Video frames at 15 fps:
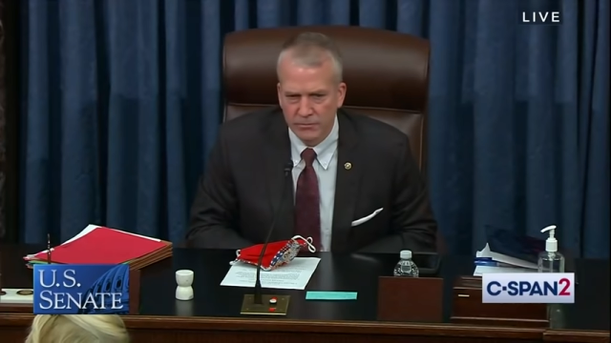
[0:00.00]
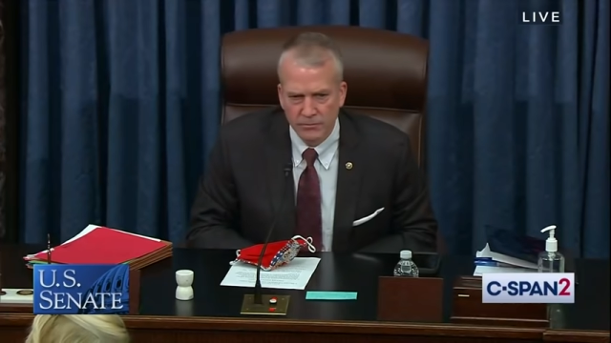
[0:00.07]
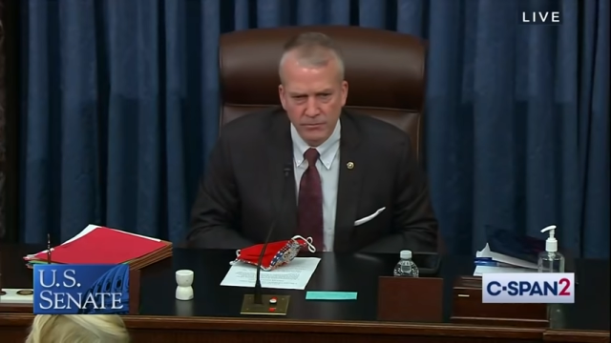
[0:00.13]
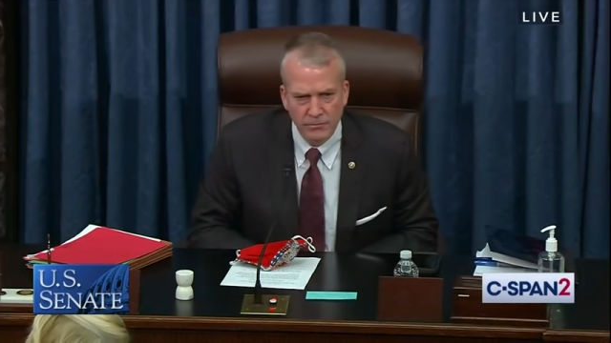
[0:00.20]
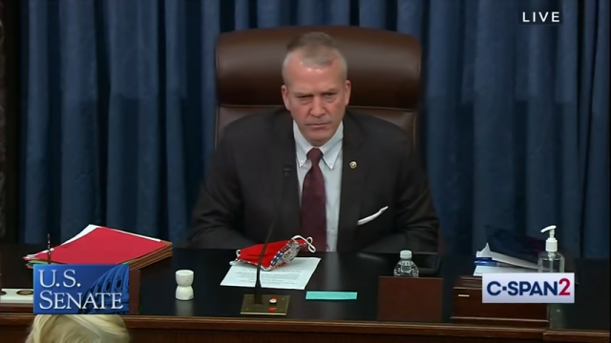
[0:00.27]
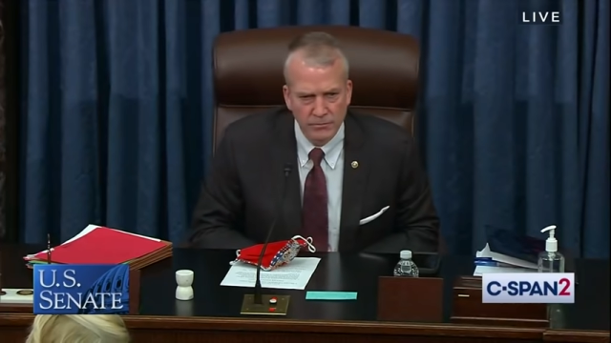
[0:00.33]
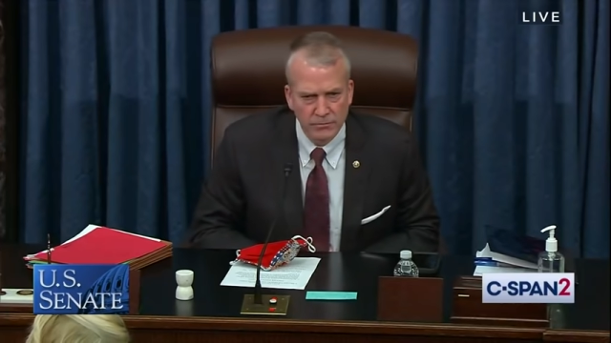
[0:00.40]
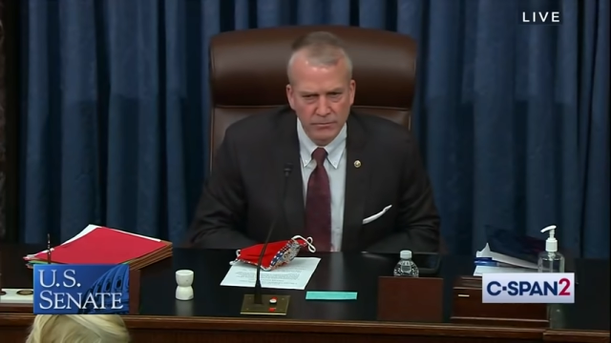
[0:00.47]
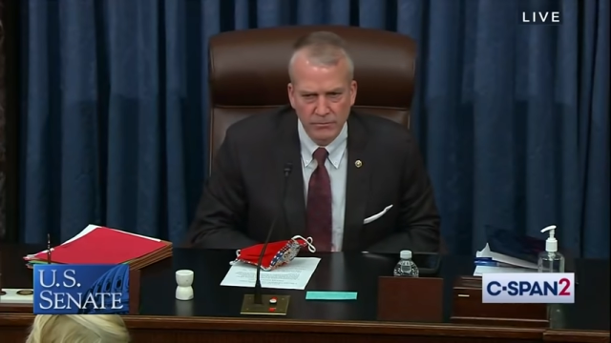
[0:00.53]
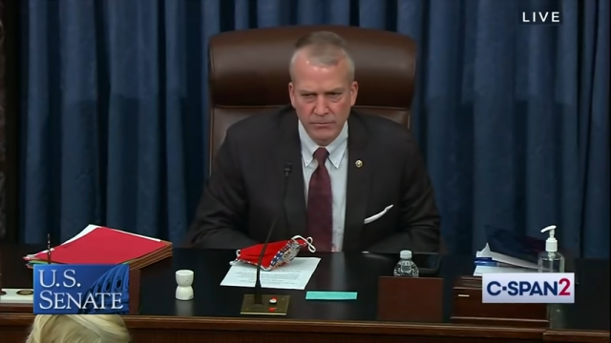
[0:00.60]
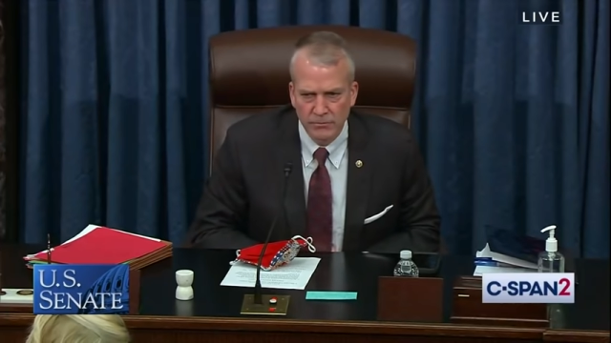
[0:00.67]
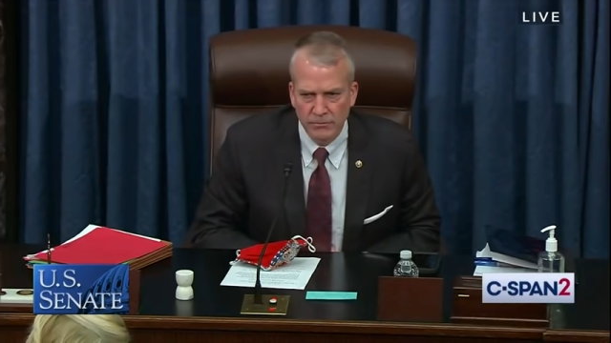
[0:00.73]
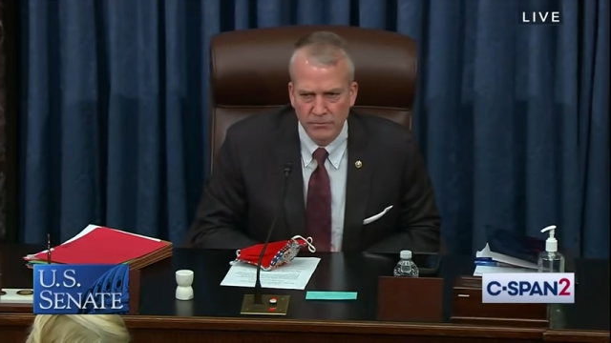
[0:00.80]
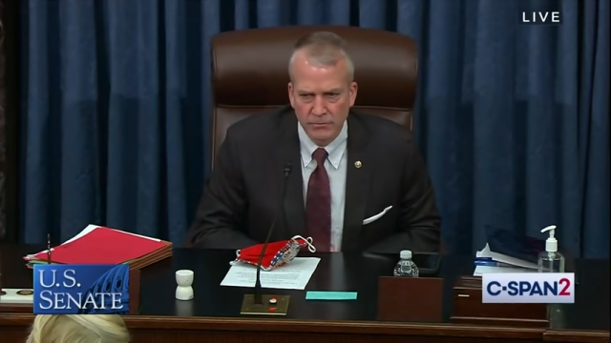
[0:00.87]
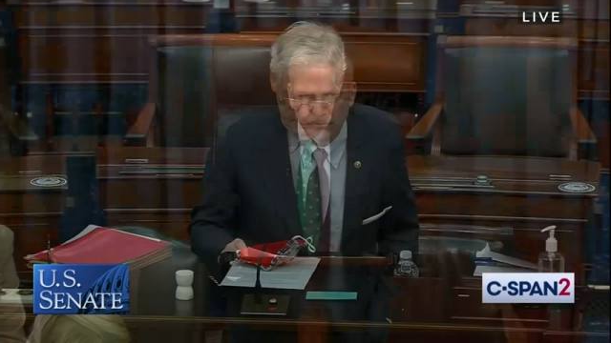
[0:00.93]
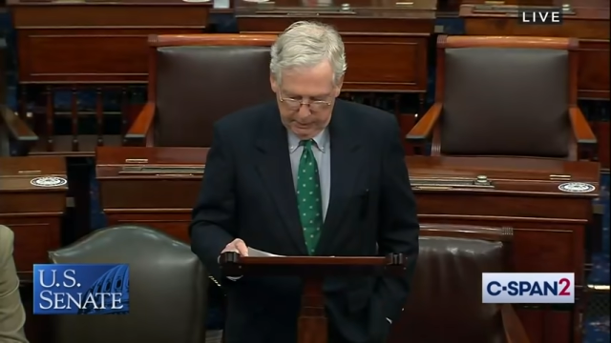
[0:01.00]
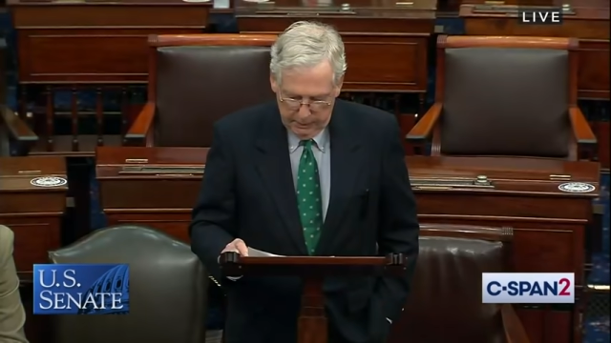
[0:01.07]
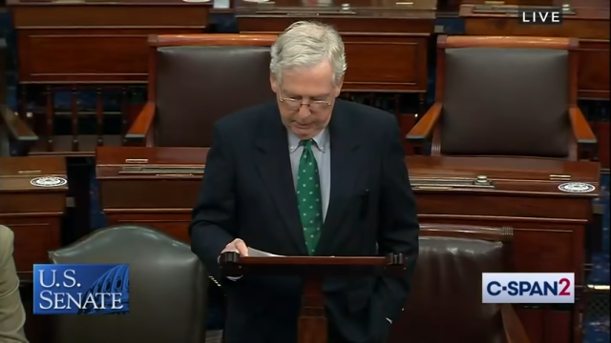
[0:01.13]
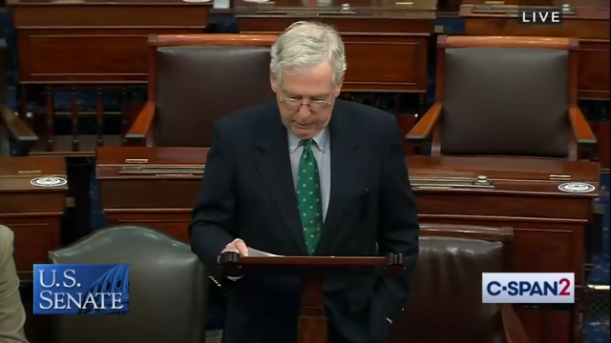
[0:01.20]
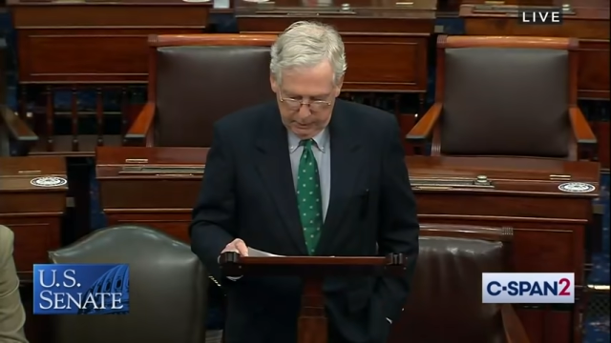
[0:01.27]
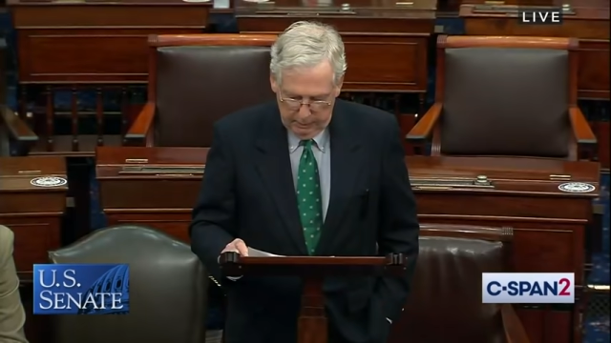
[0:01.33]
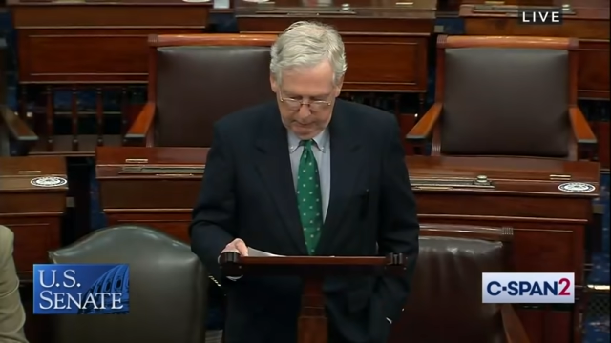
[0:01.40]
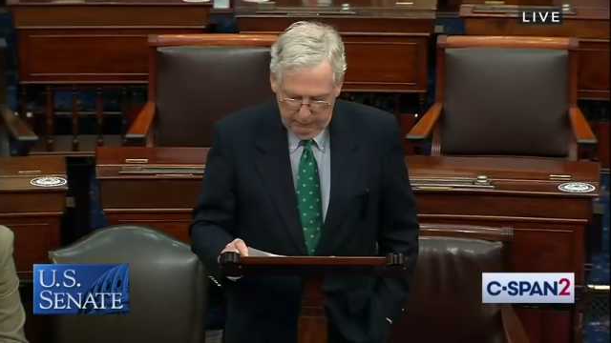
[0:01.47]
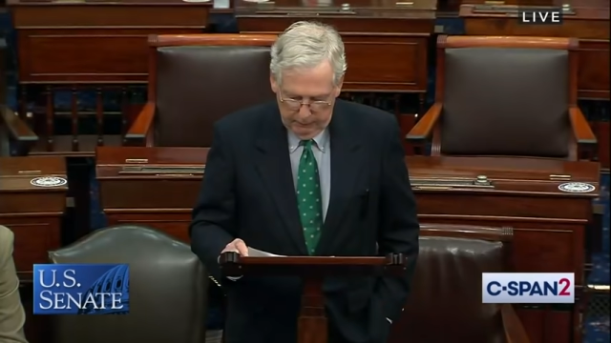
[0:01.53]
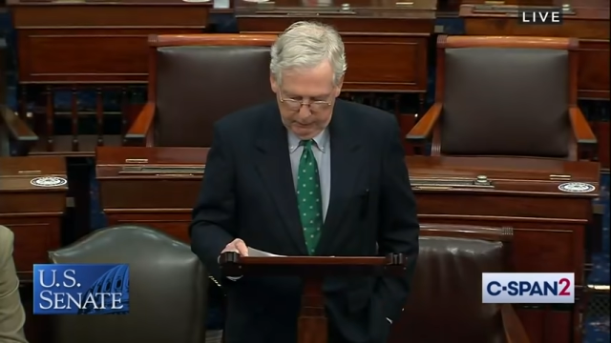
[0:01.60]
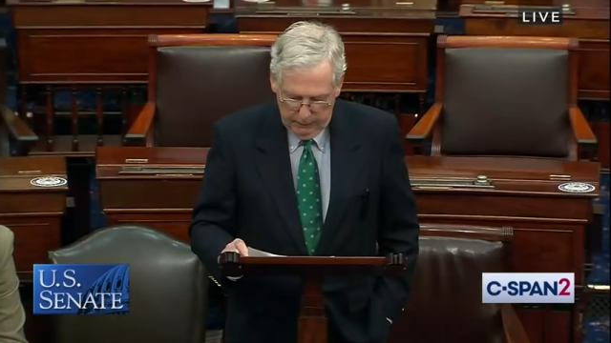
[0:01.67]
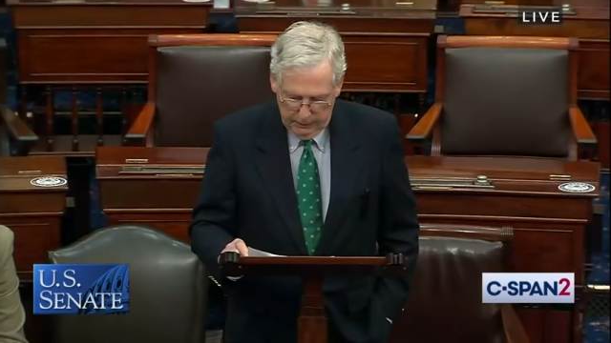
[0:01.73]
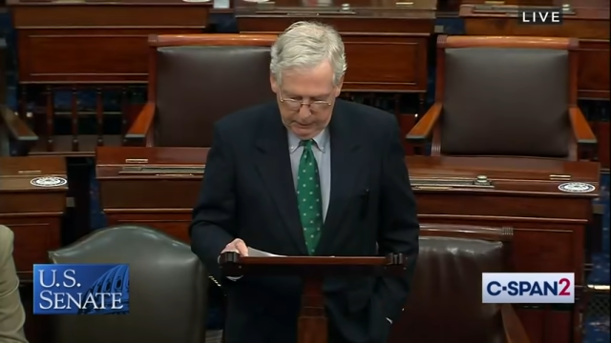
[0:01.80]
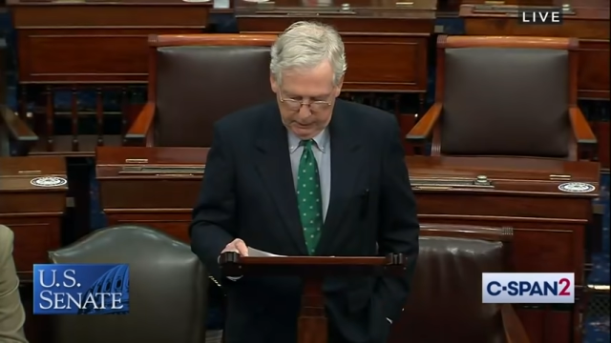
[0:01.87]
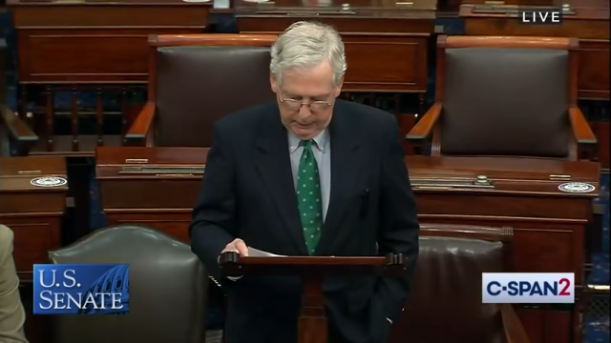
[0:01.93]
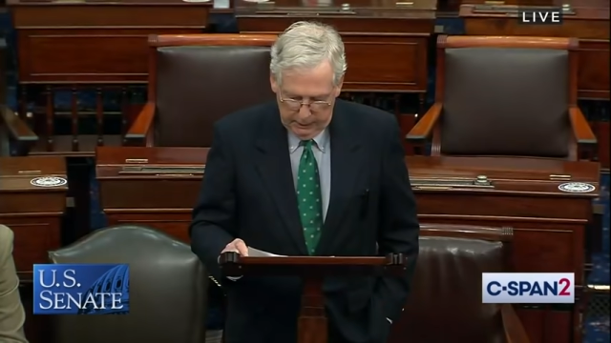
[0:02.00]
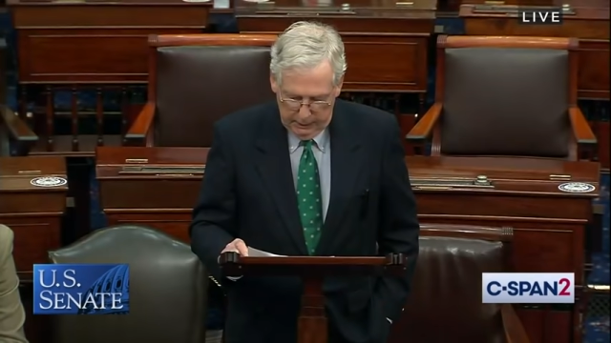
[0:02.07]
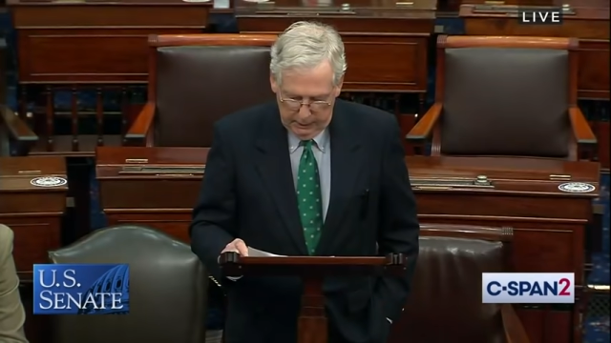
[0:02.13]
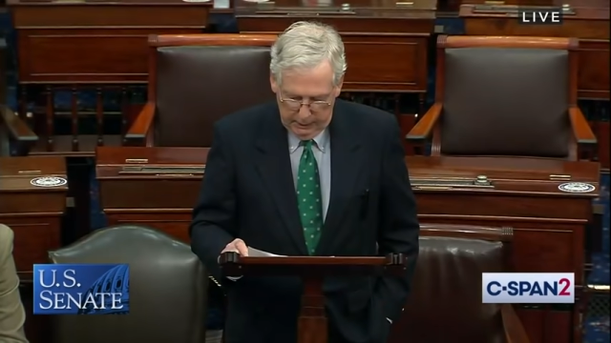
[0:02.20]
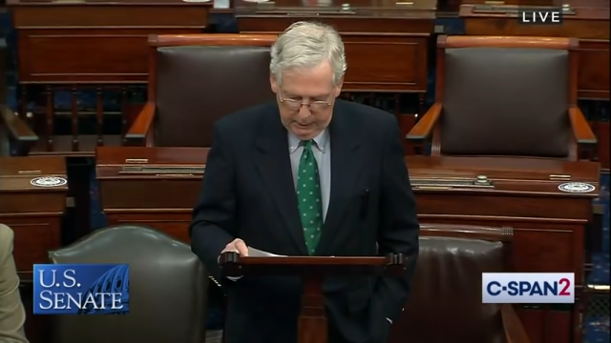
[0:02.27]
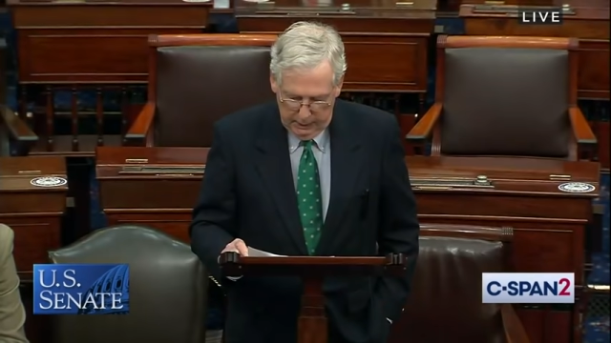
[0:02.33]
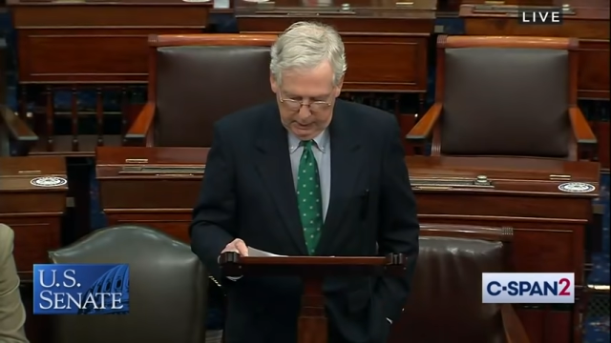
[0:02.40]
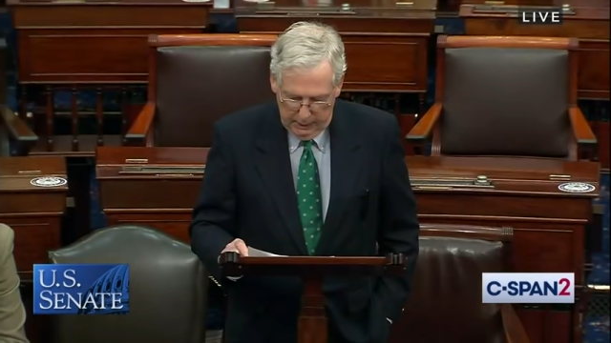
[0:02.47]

So if there's no further business to come before the Senate,